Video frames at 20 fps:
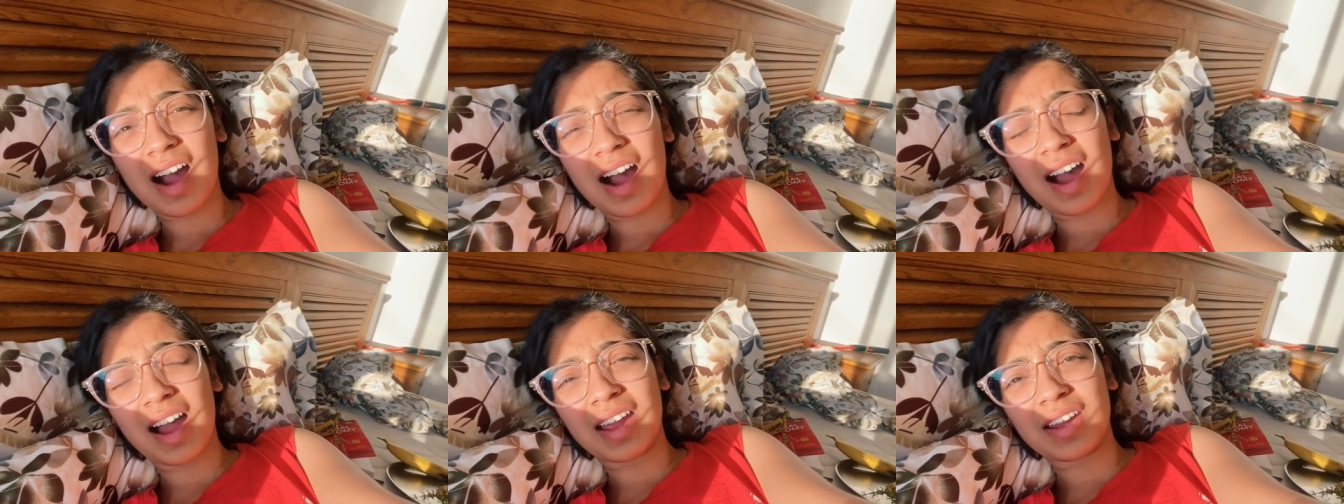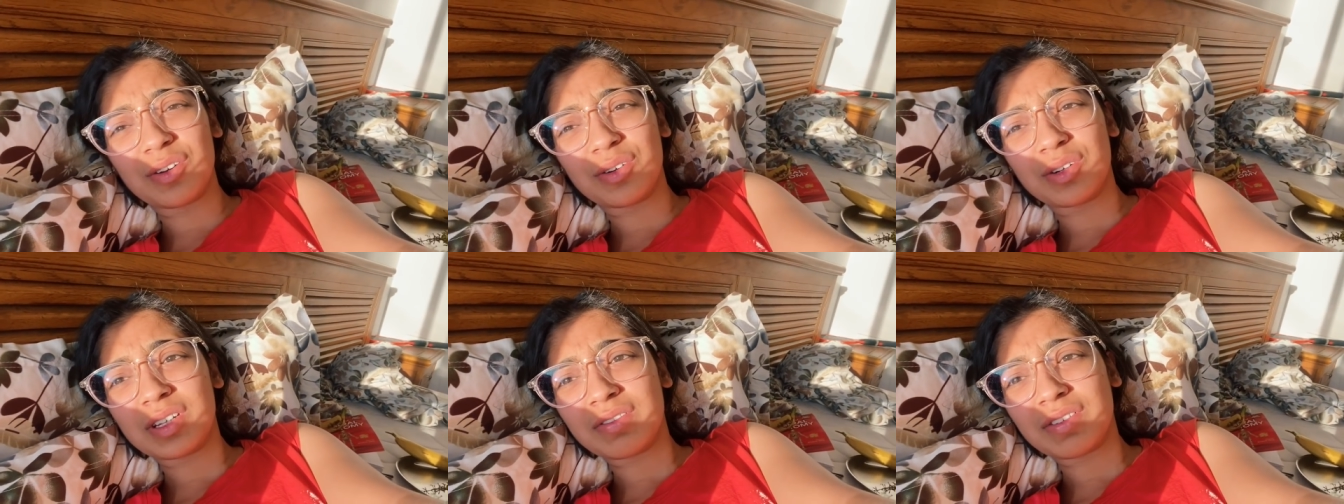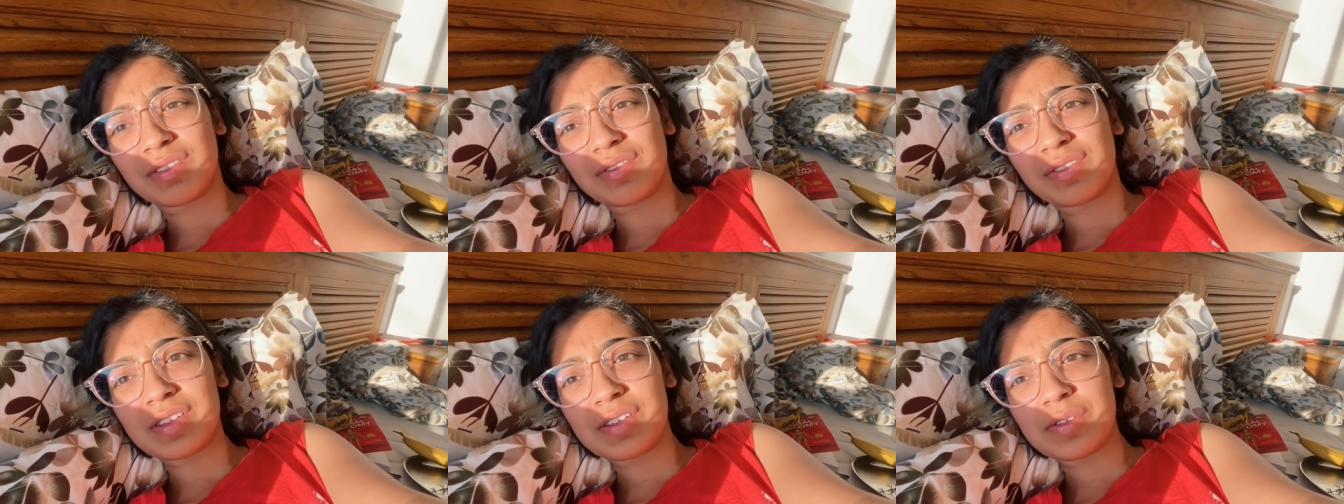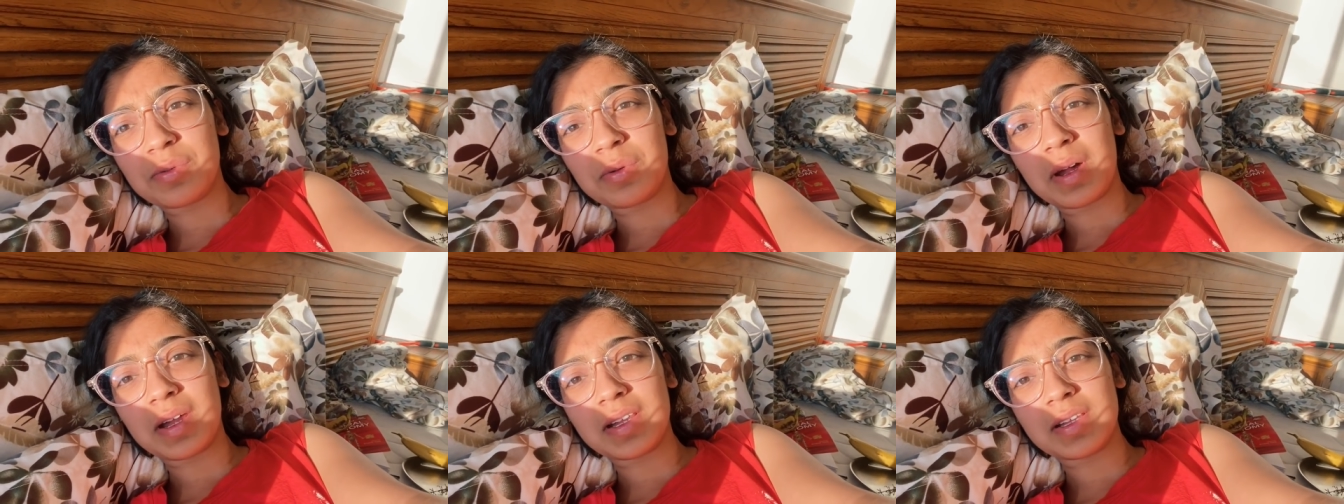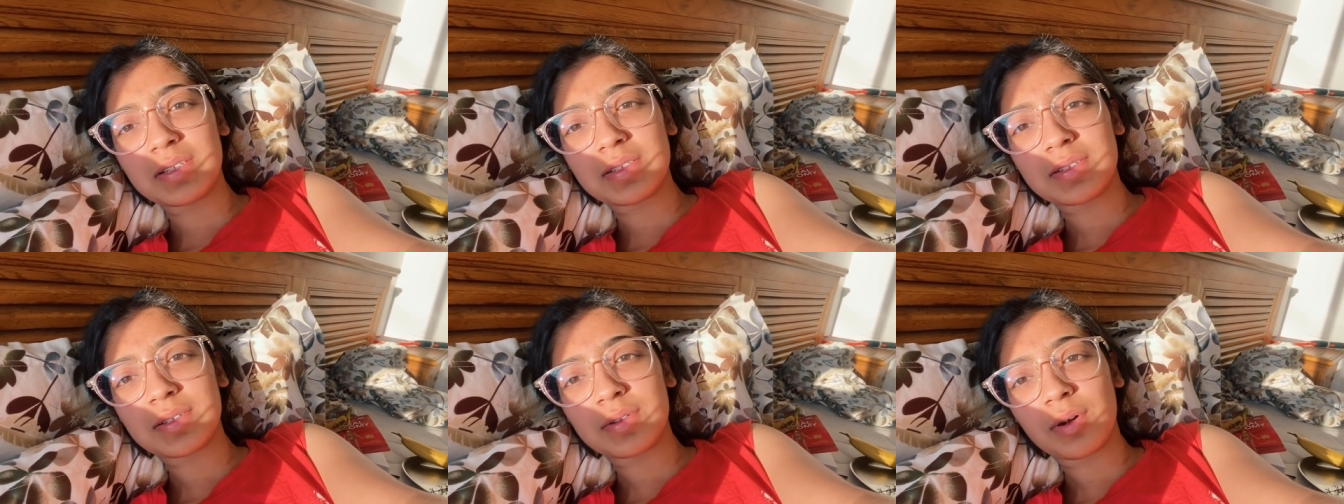I don't even feel well
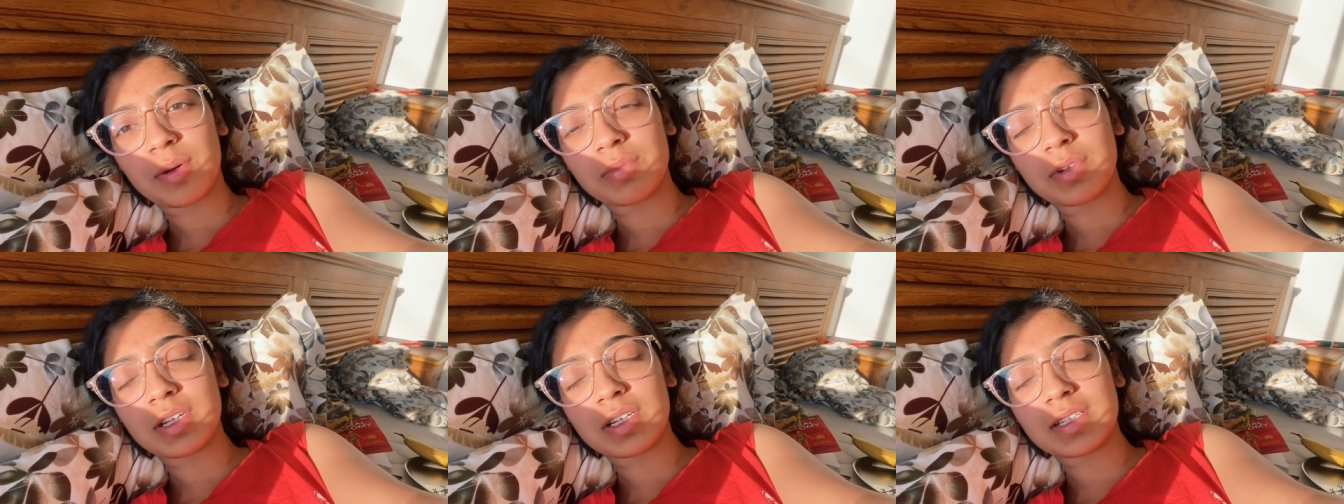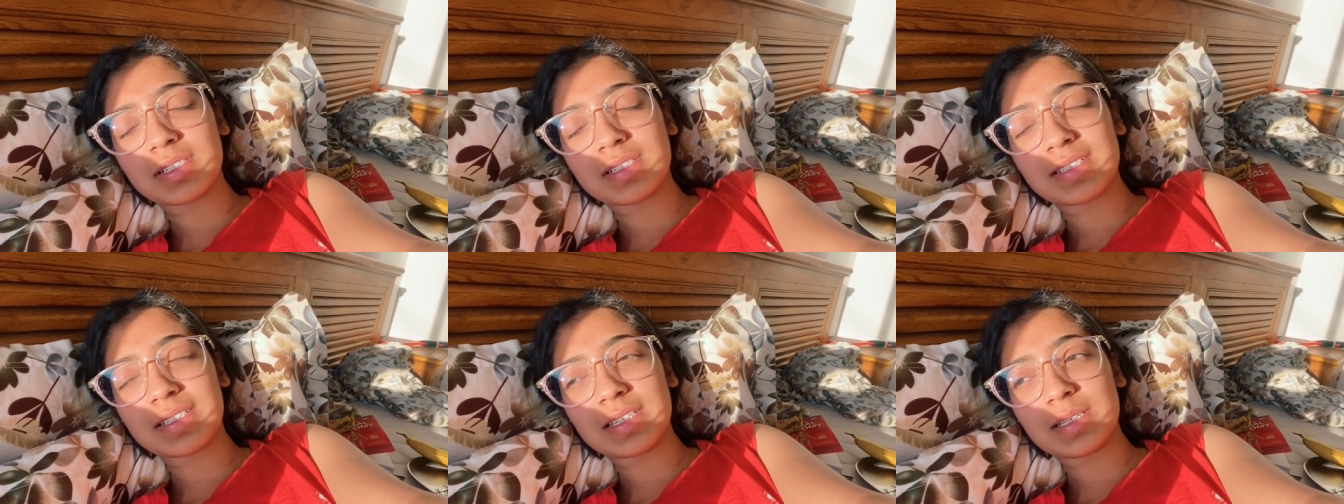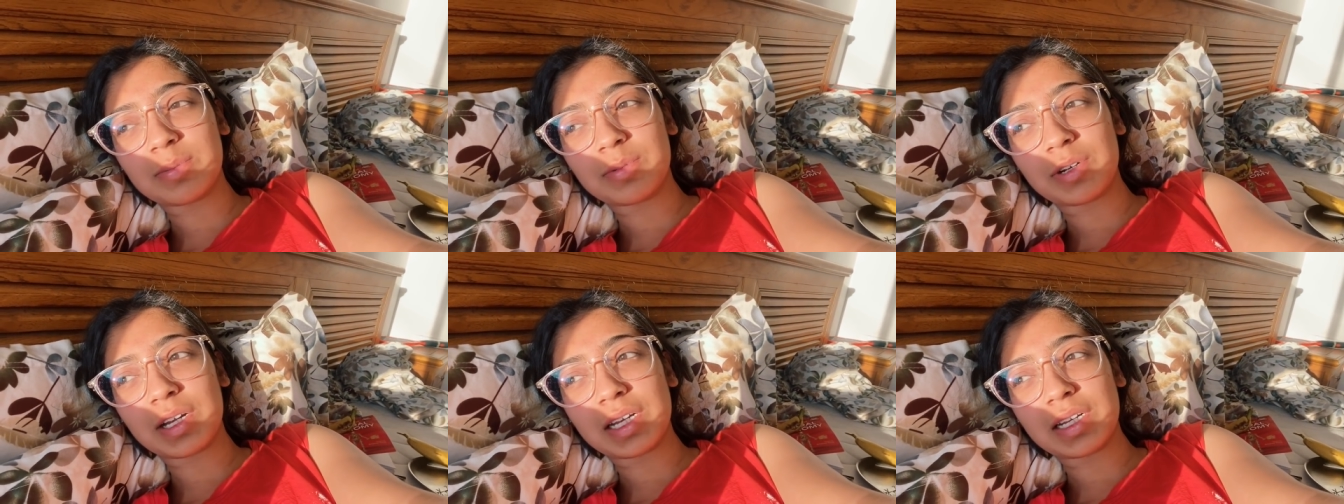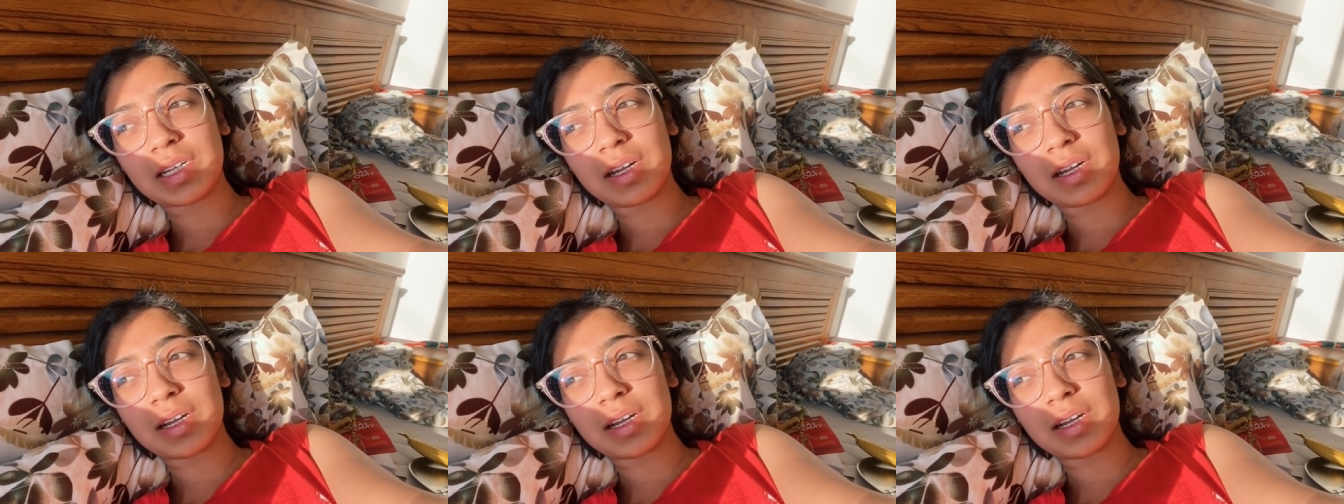so I'm gonna sleep right